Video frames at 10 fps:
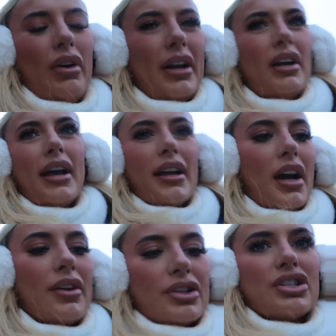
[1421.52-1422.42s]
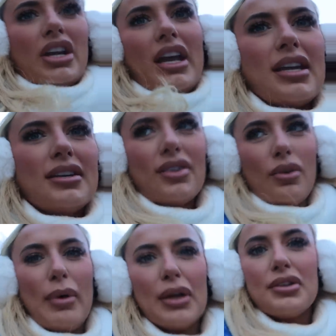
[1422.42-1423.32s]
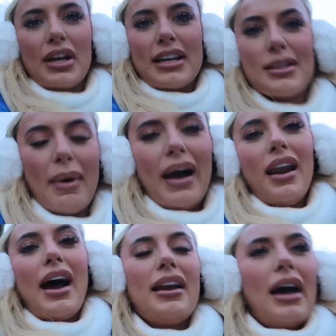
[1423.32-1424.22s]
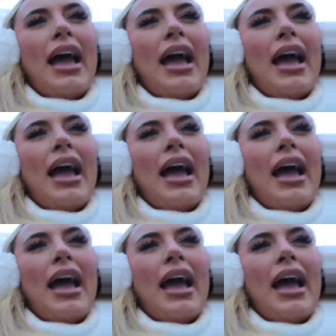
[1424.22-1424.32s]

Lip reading: well, I don't like goat cheese or blue cheese, but I like